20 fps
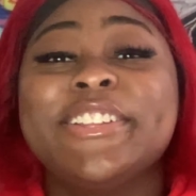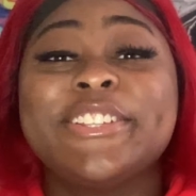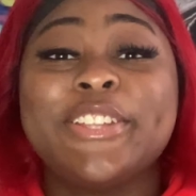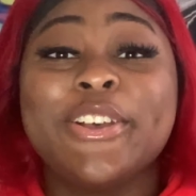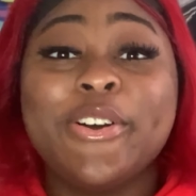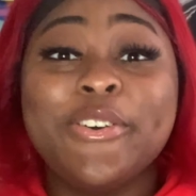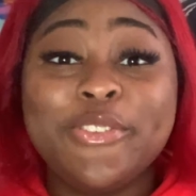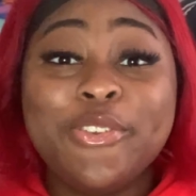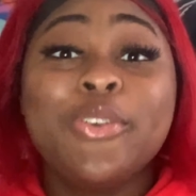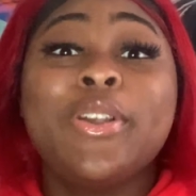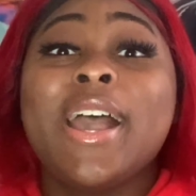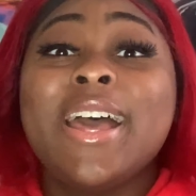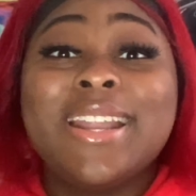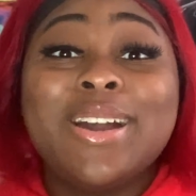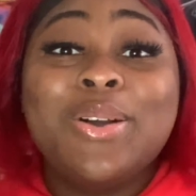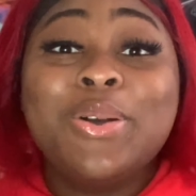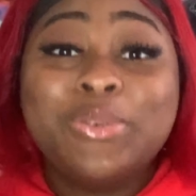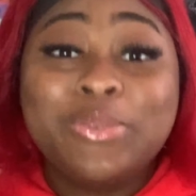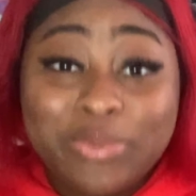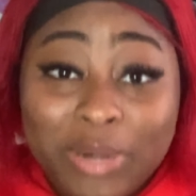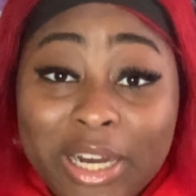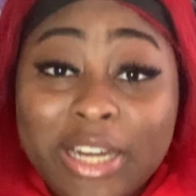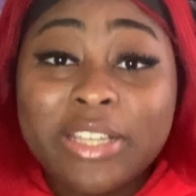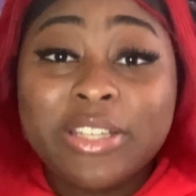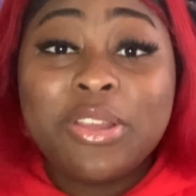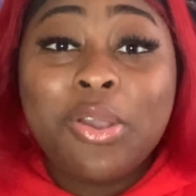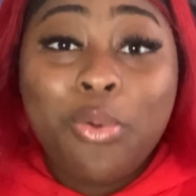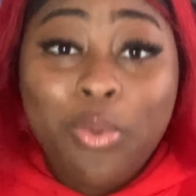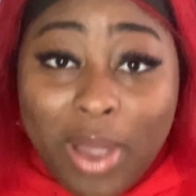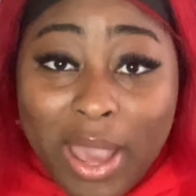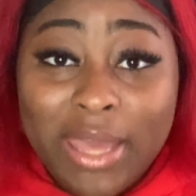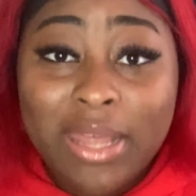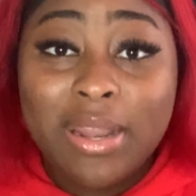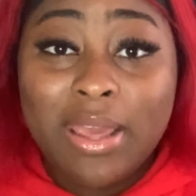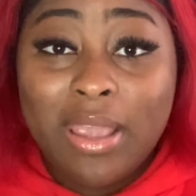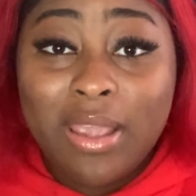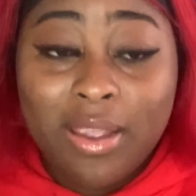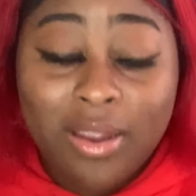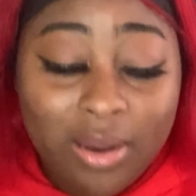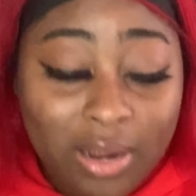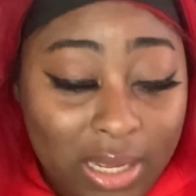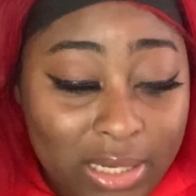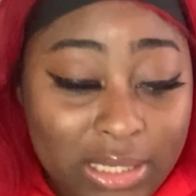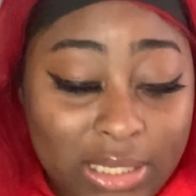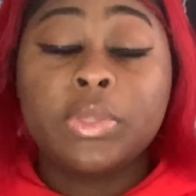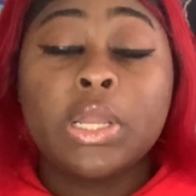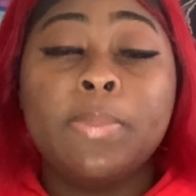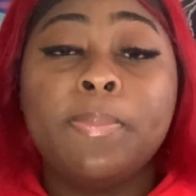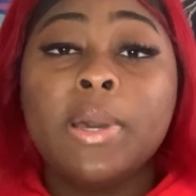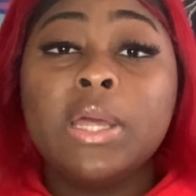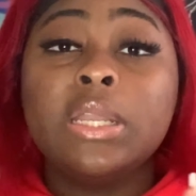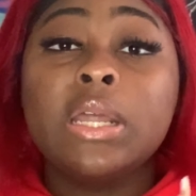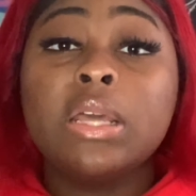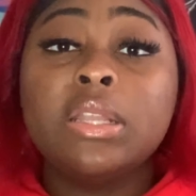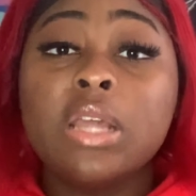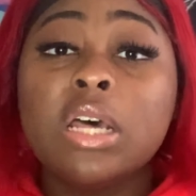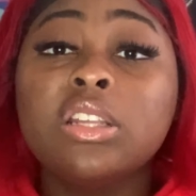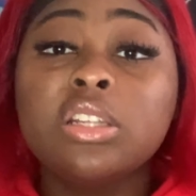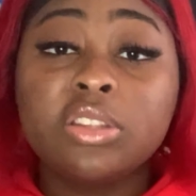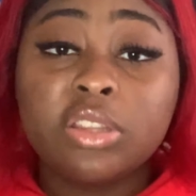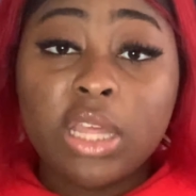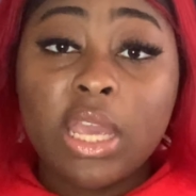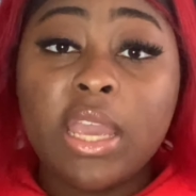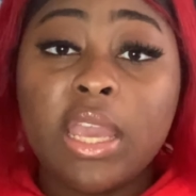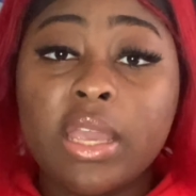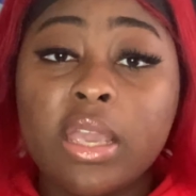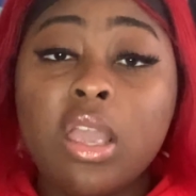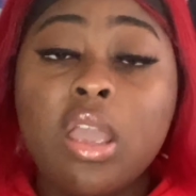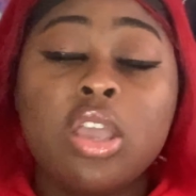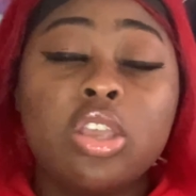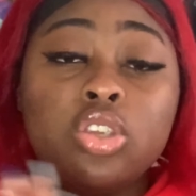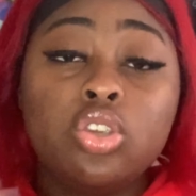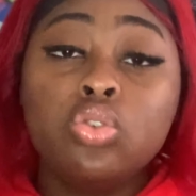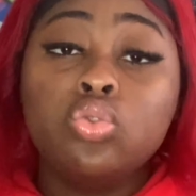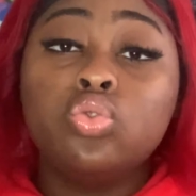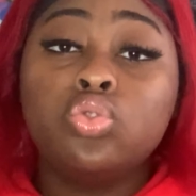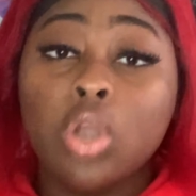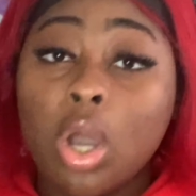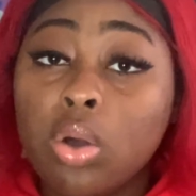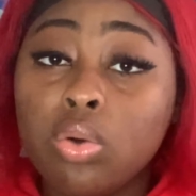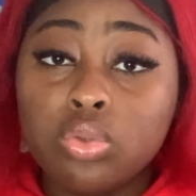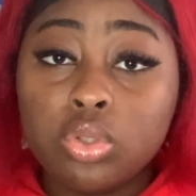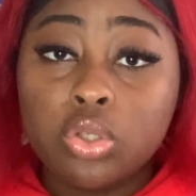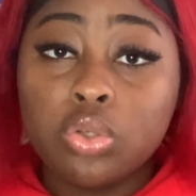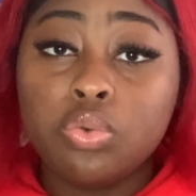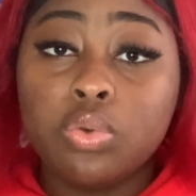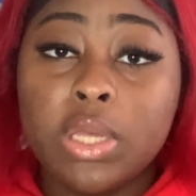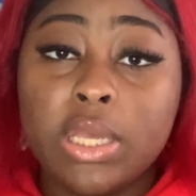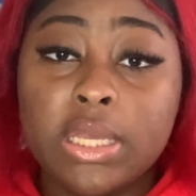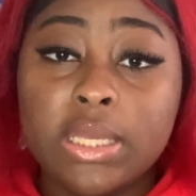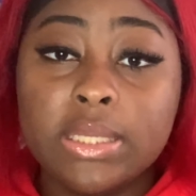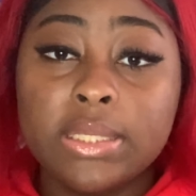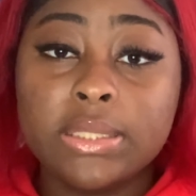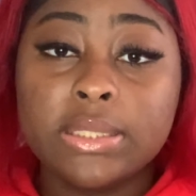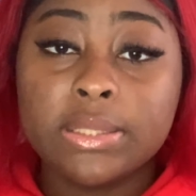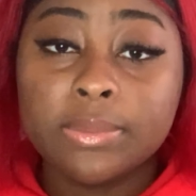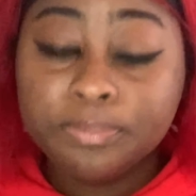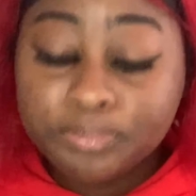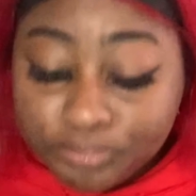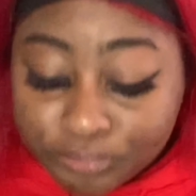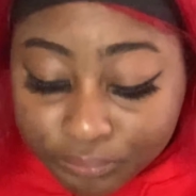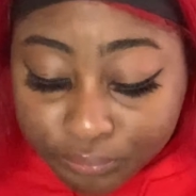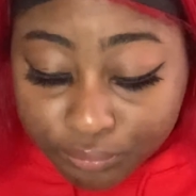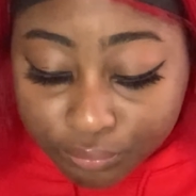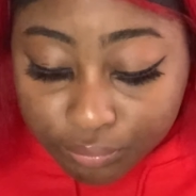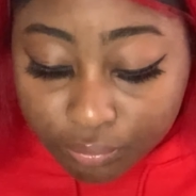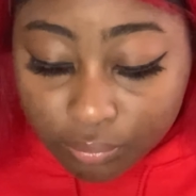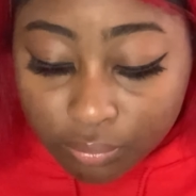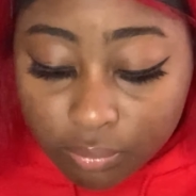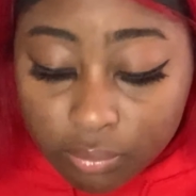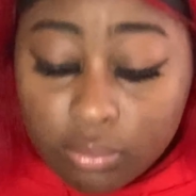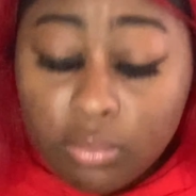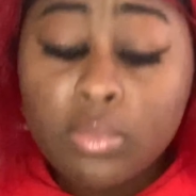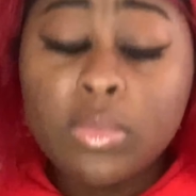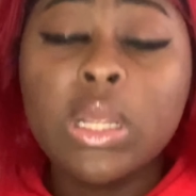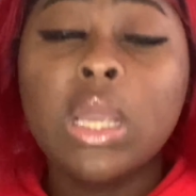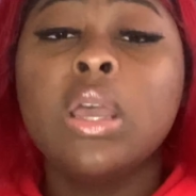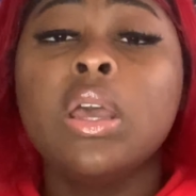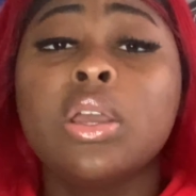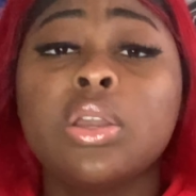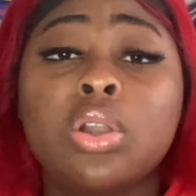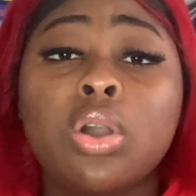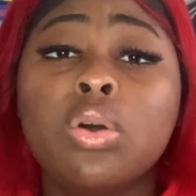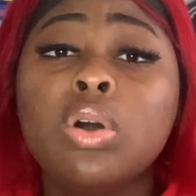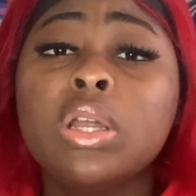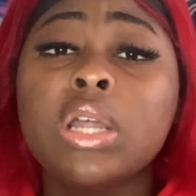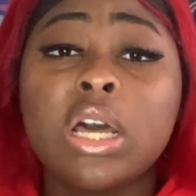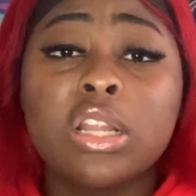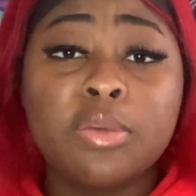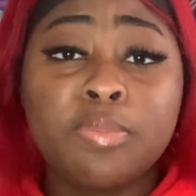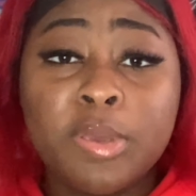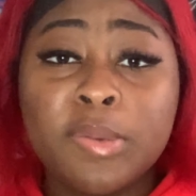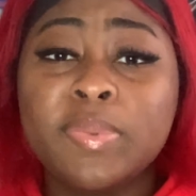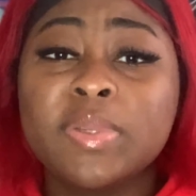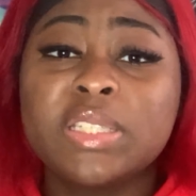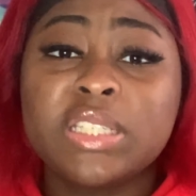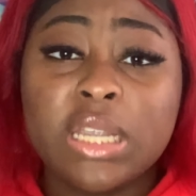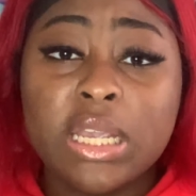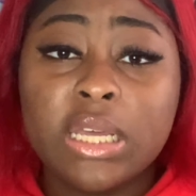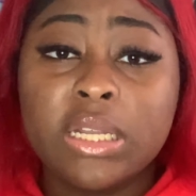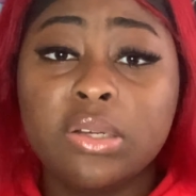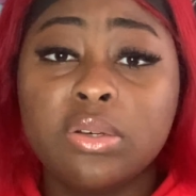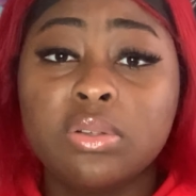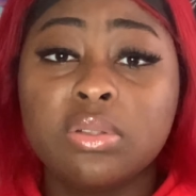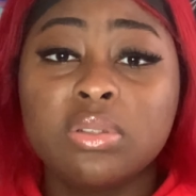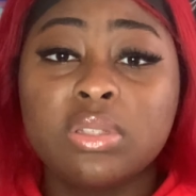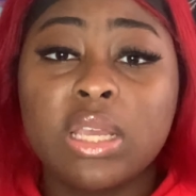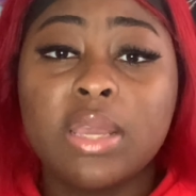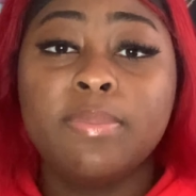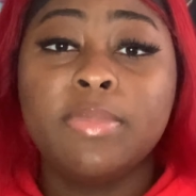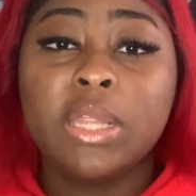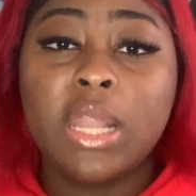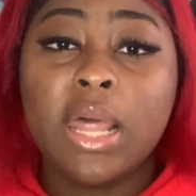so you gotta work your way there, honey. But another thing you don't do is go on other people's channels and be